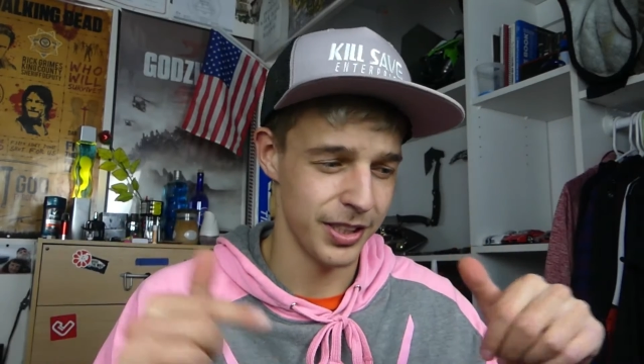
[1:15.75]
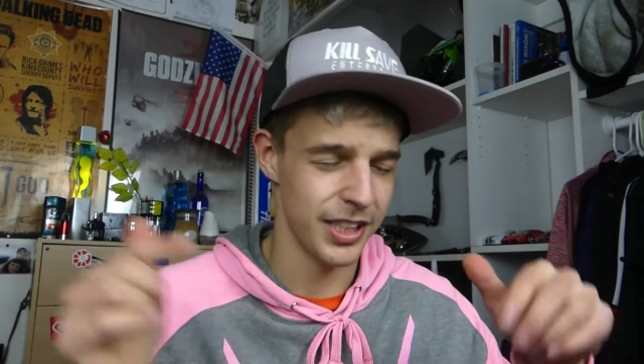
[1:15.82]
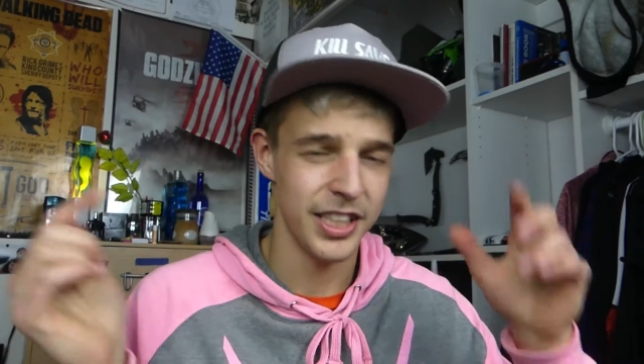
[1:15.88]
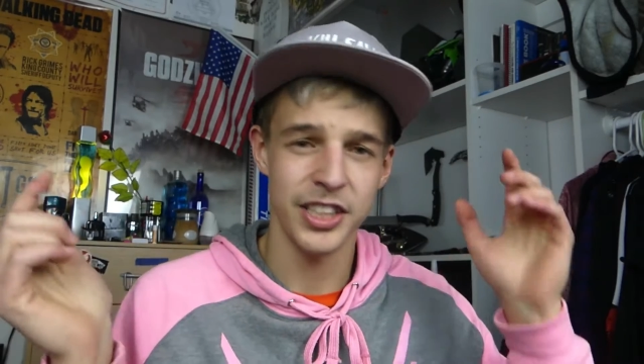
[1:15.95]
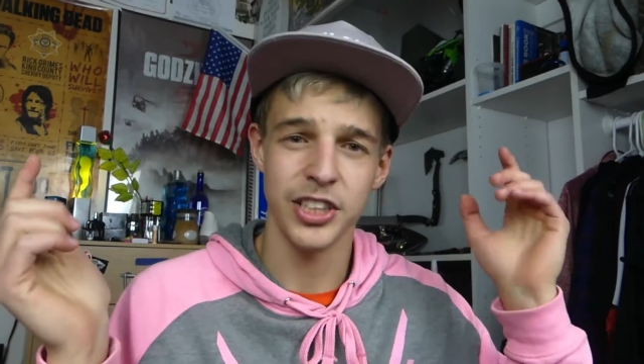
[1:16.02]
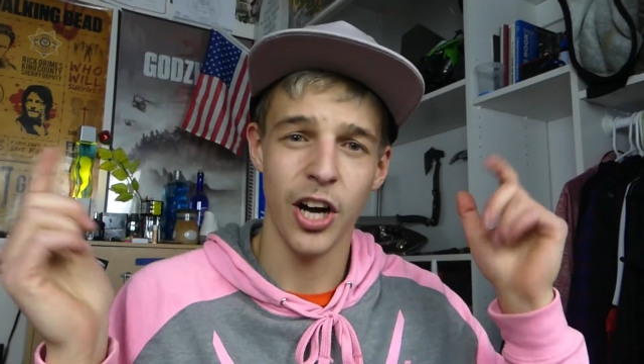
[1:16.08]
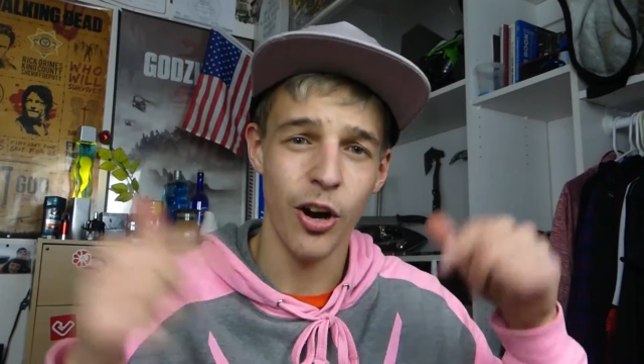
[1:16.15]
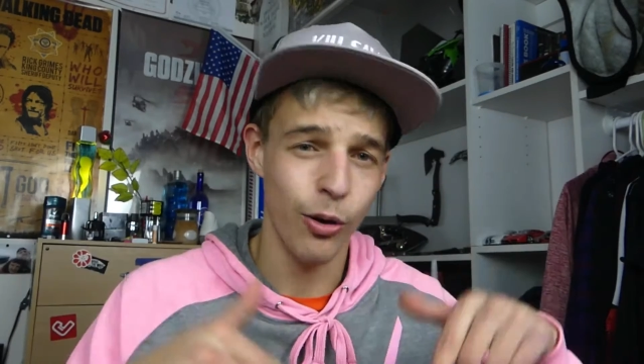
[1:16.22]

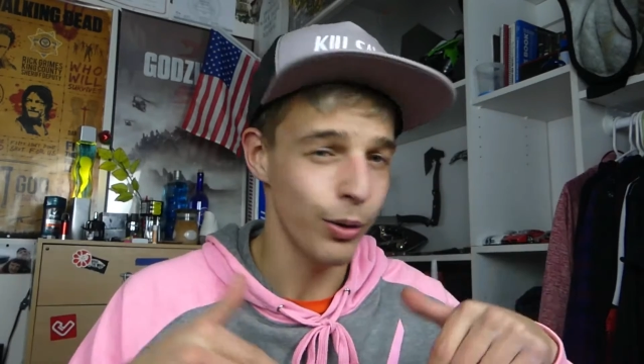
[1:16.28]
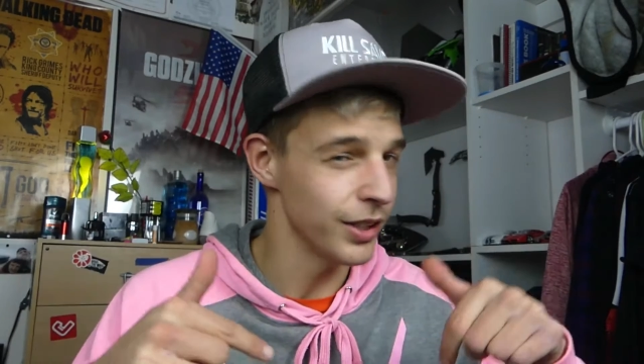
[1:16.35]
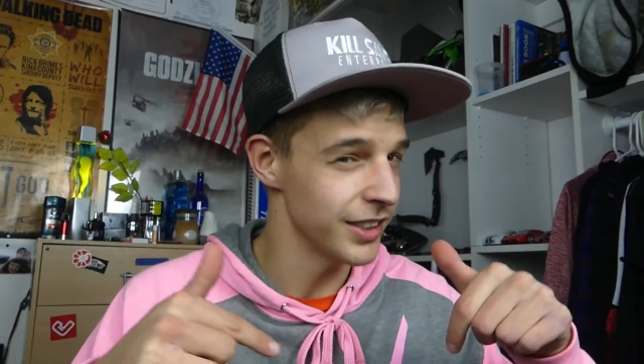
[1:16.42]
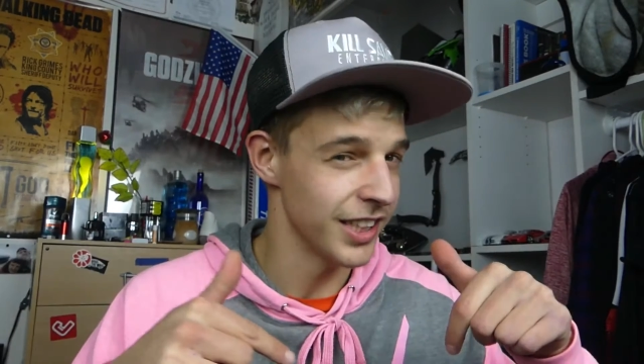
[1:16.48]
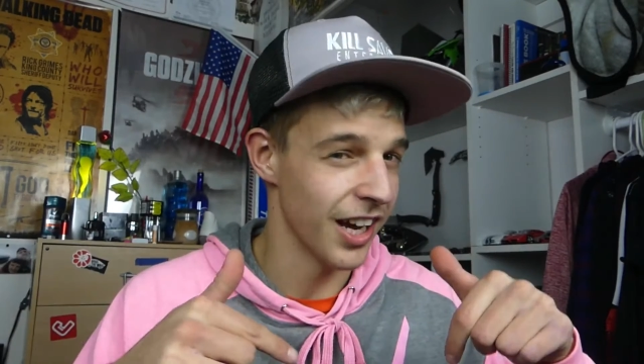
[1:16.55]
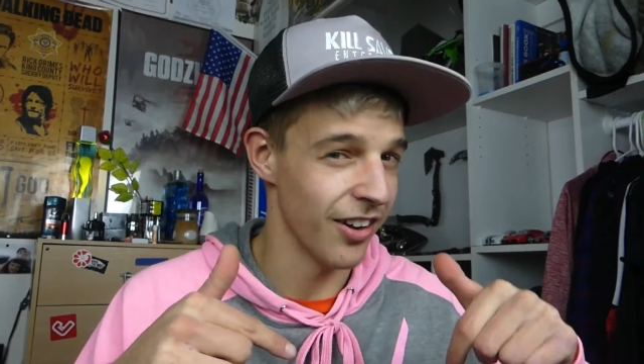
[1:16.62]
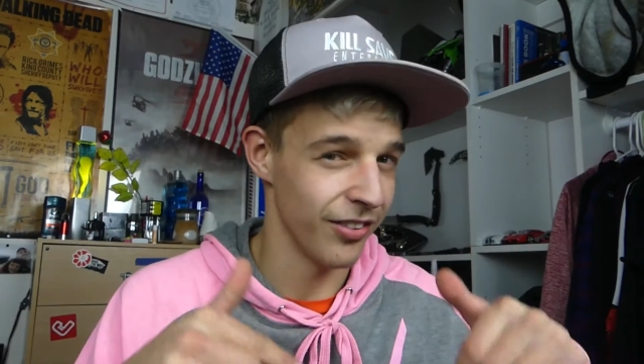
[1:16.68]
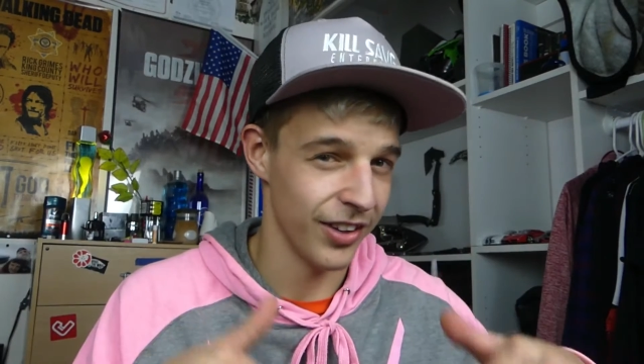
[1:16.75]
It's always
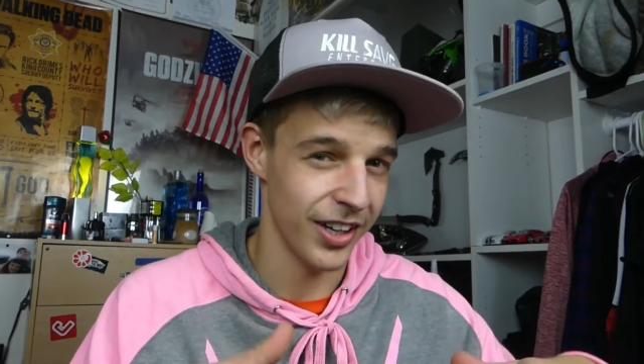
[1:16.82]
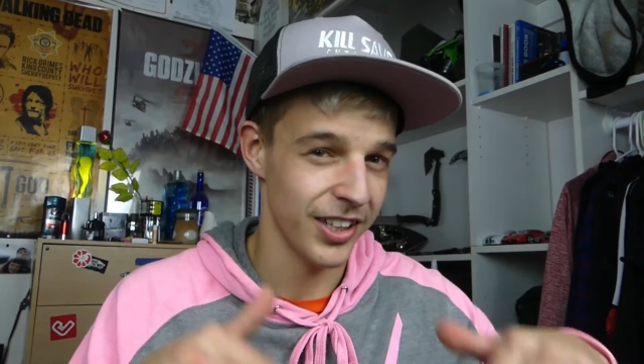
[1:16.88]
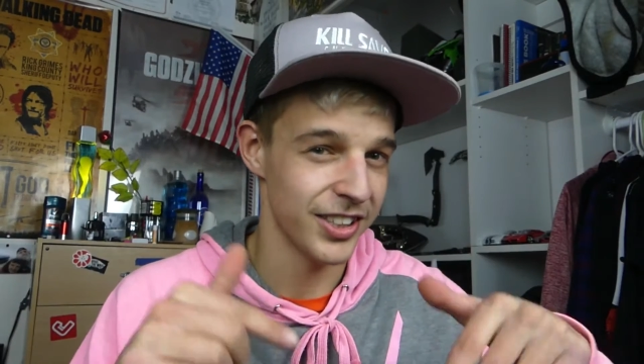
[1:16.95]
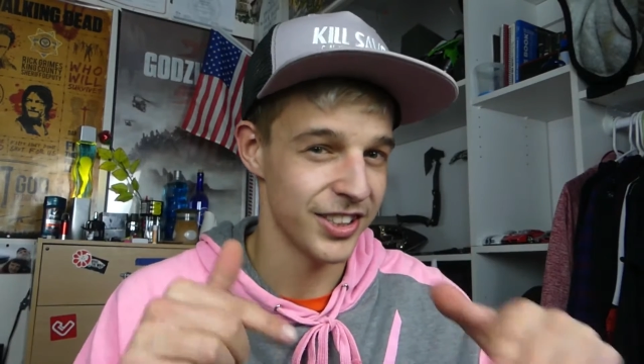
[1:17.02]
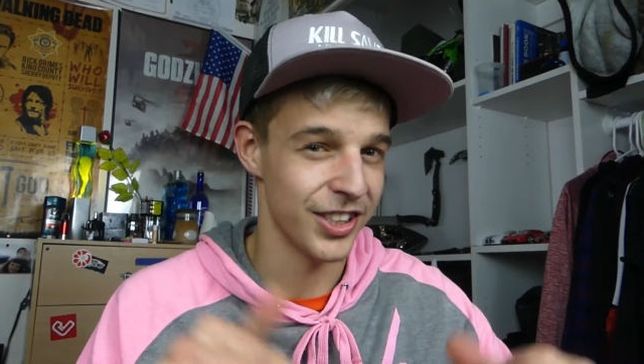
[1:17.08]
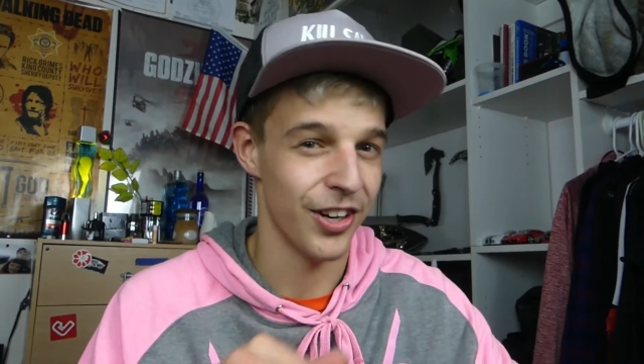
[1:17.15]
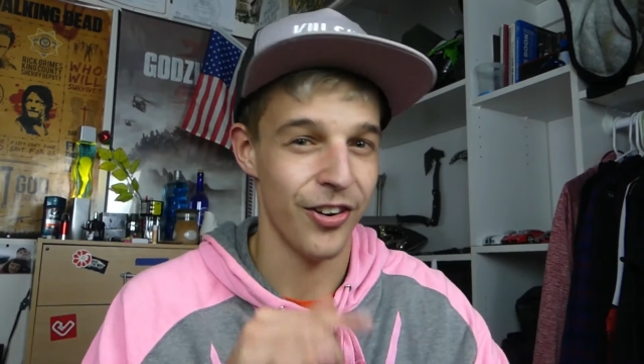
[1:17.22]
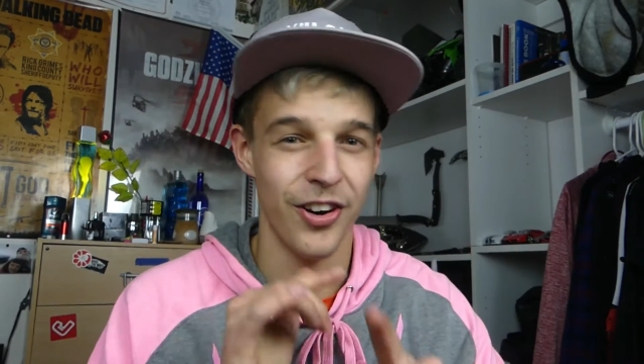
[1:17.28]
down there,
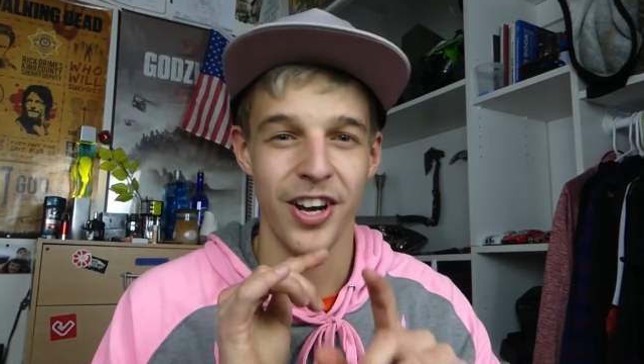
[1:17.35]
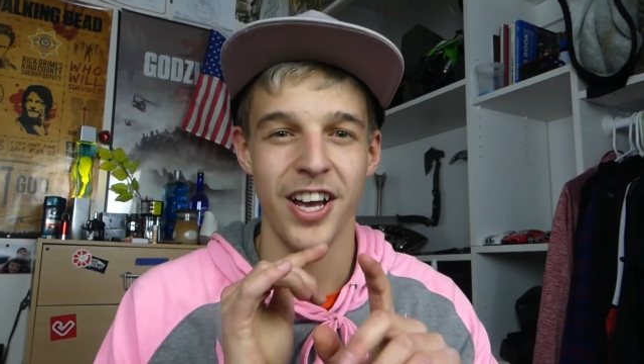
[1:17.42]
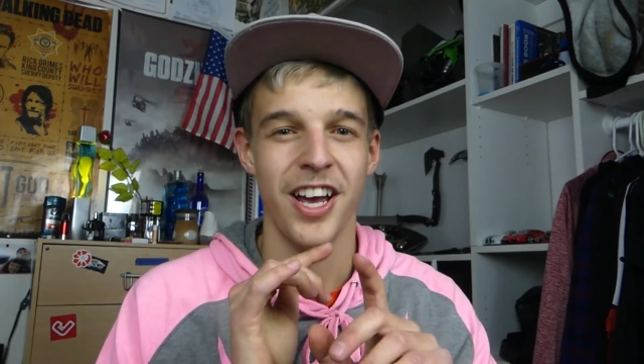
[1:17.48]
so